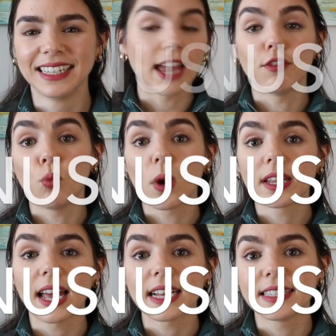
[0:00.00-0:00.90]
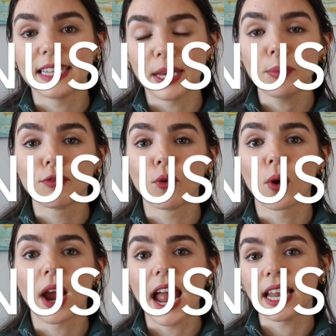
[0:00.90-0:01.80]
I have one last tip
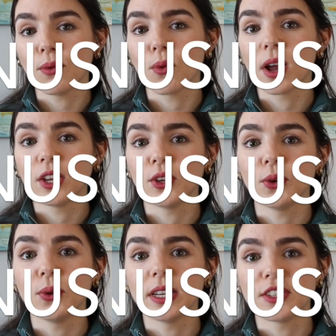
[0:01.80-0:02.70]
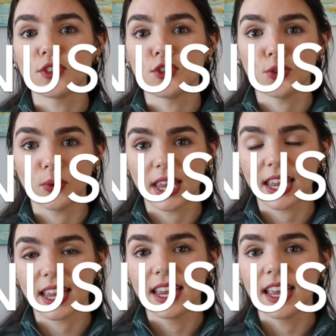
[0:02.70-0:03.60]
for anyone who is doing